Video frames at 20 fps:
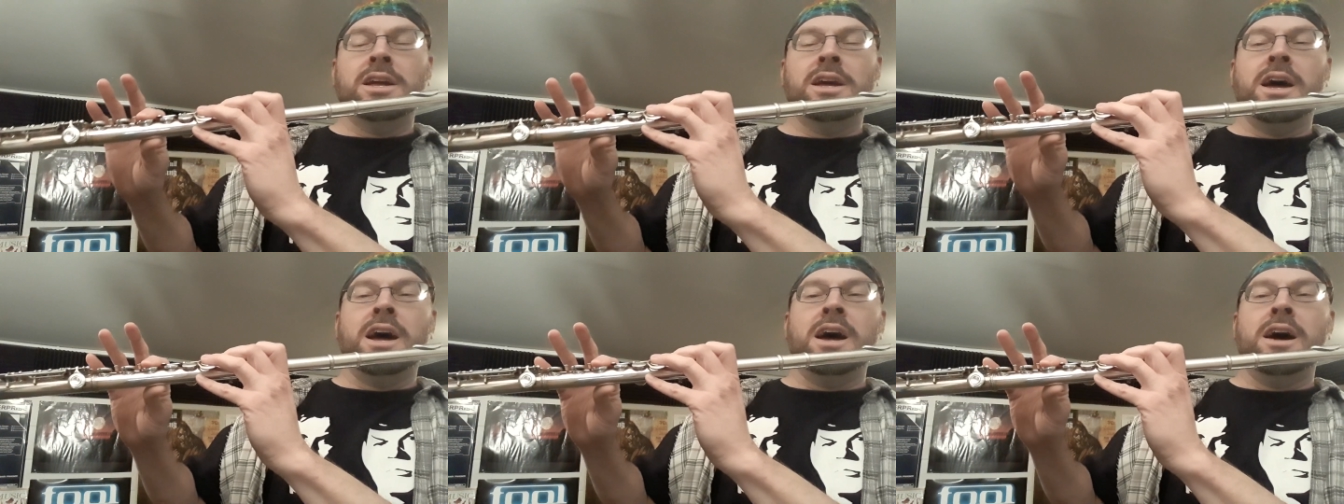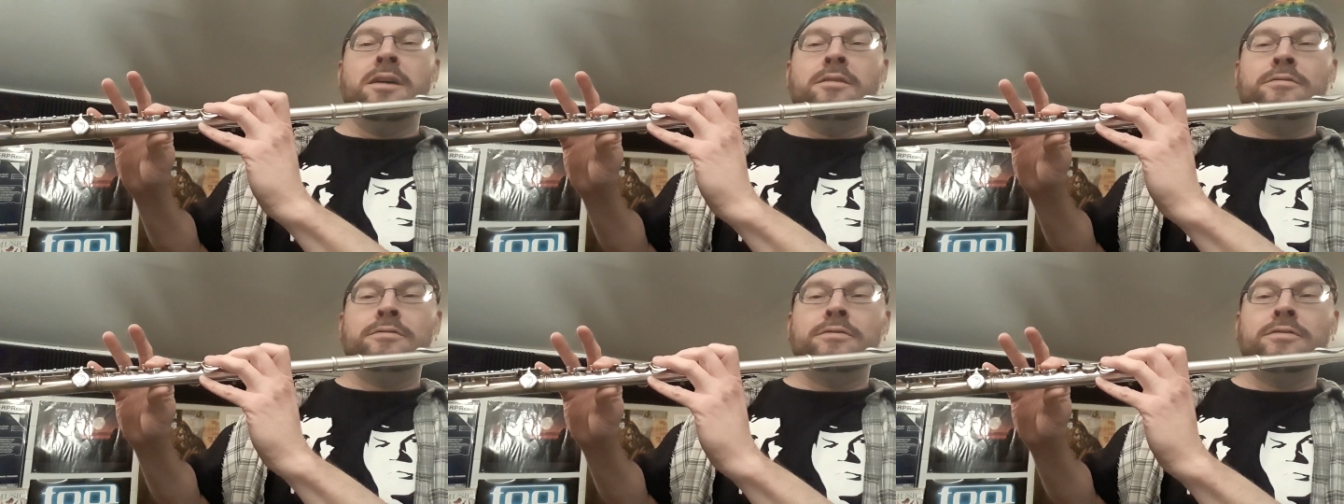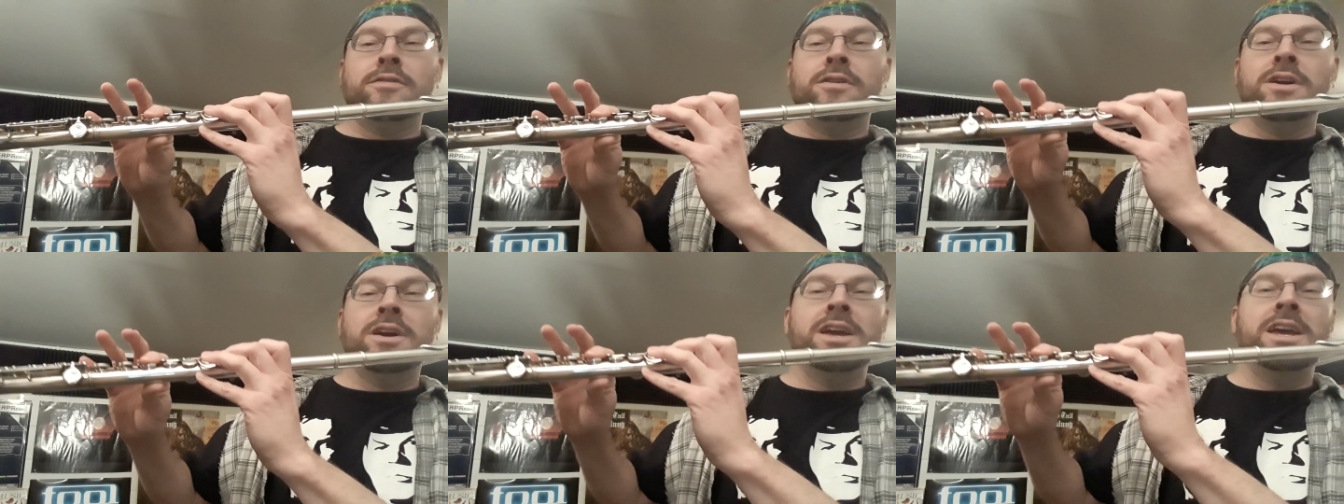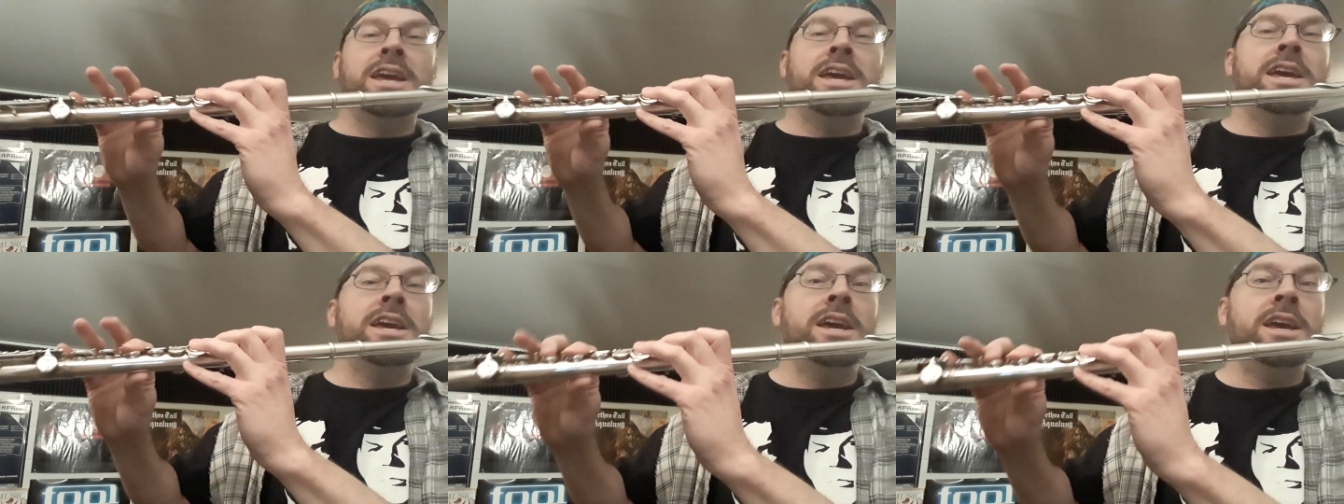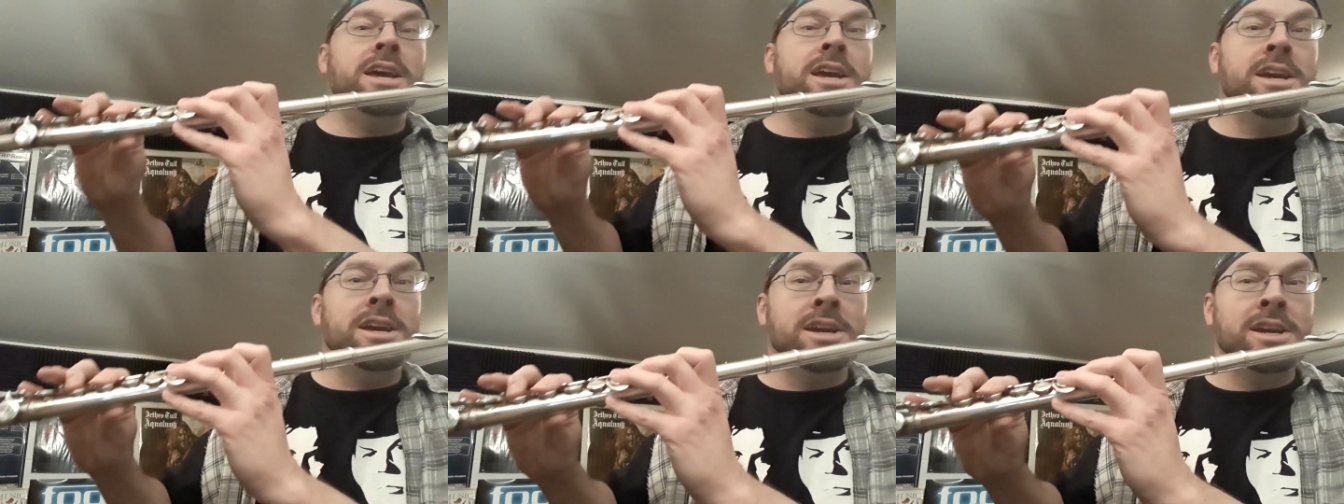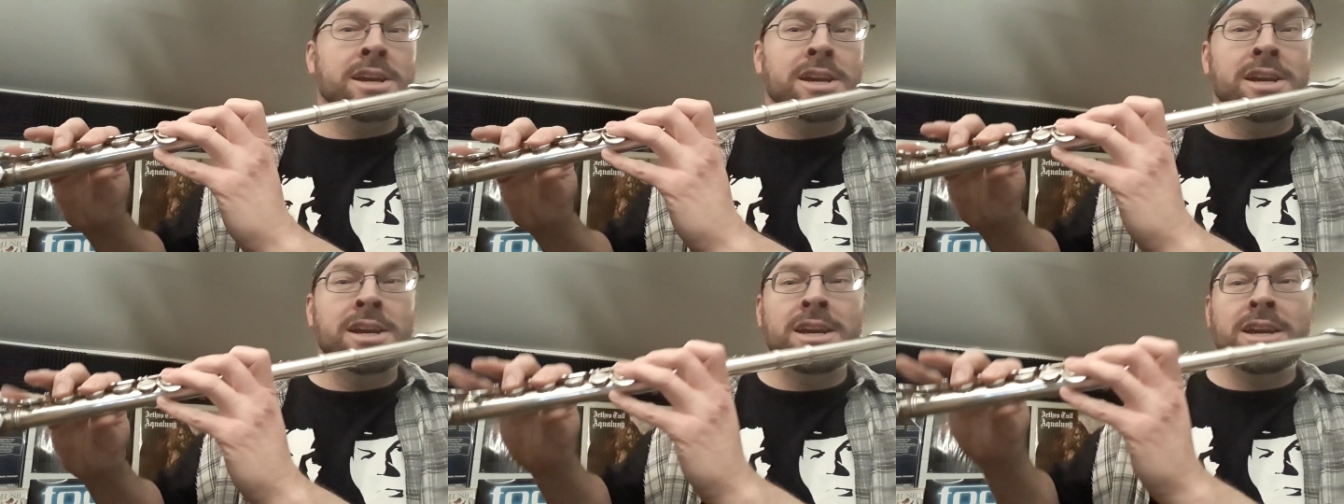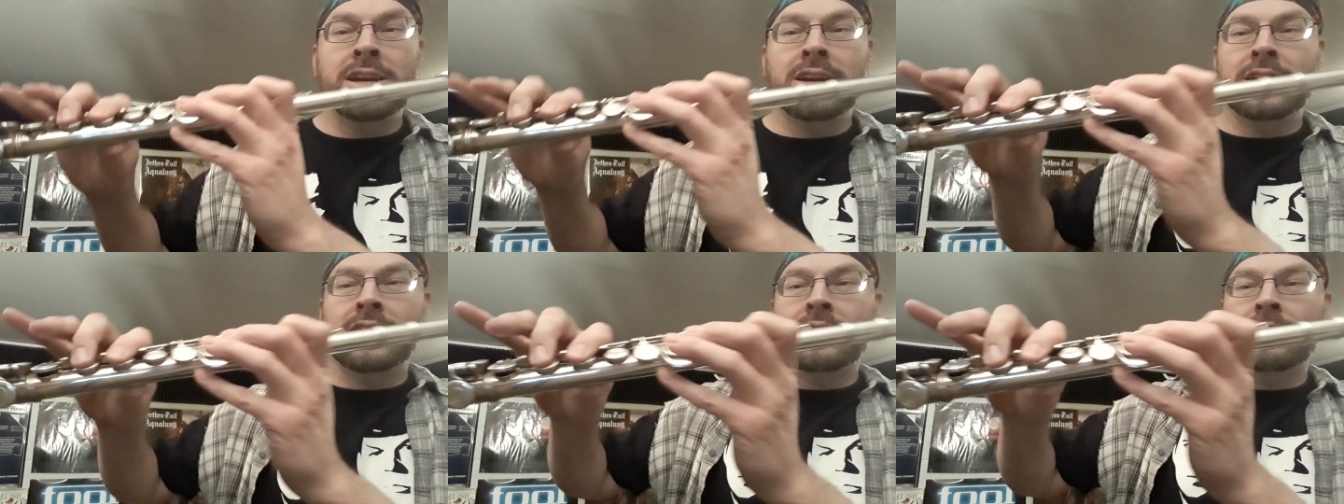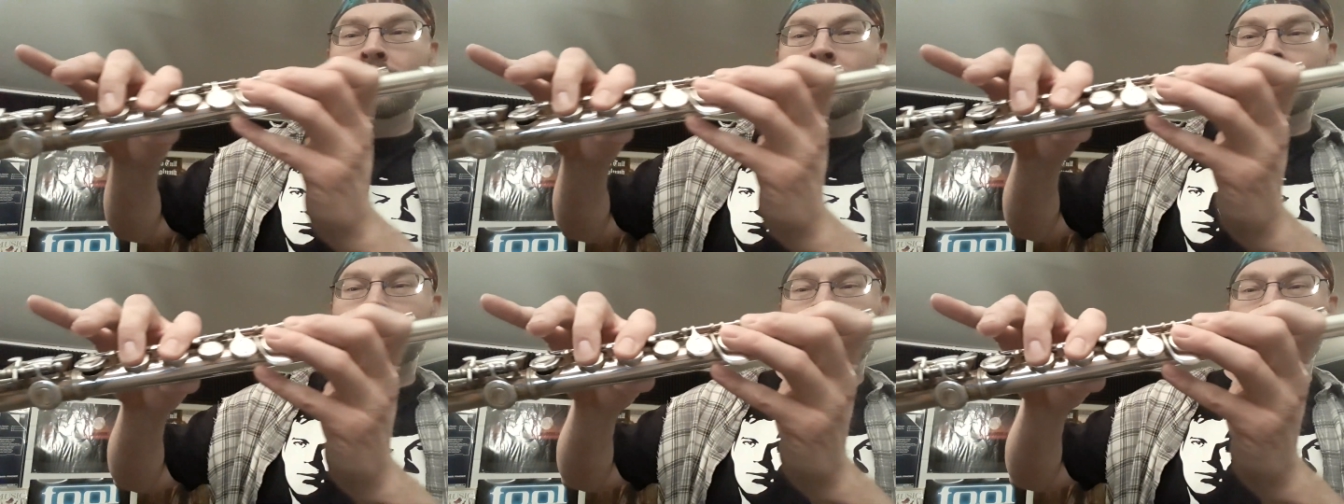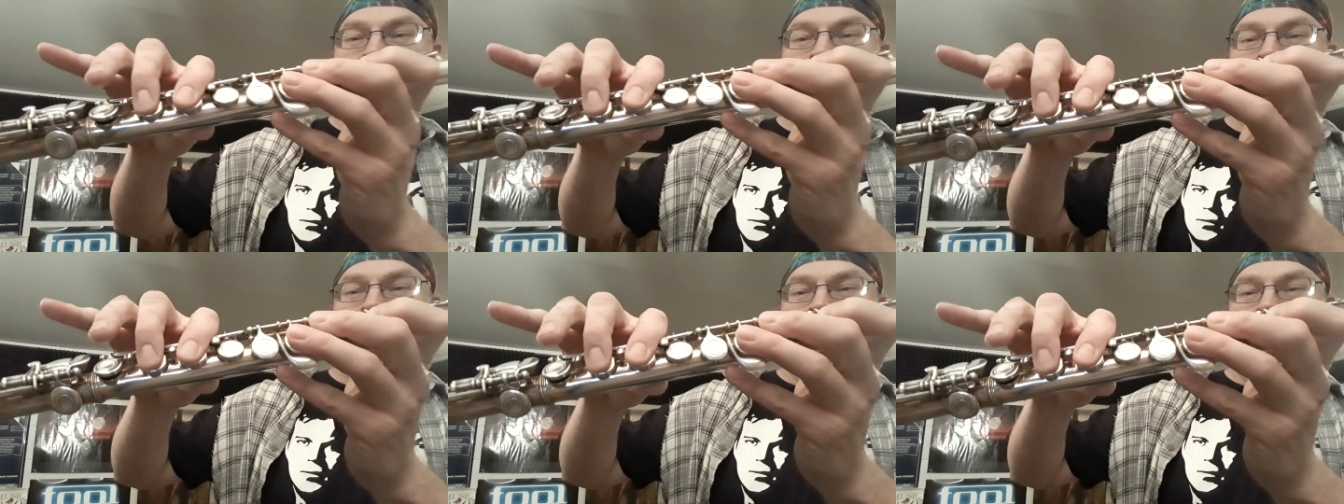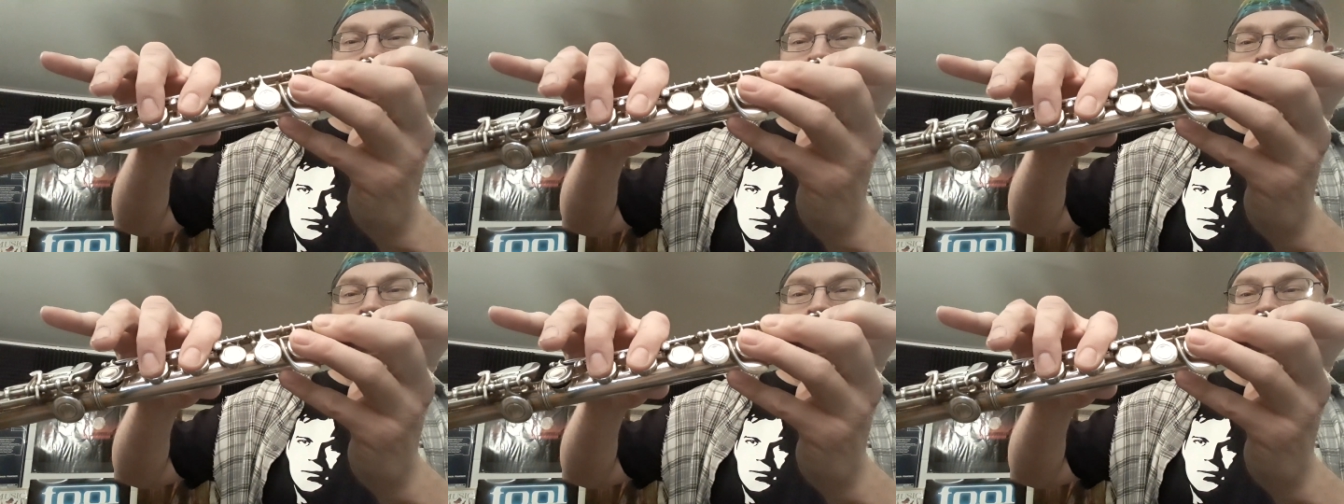F, E, which is these two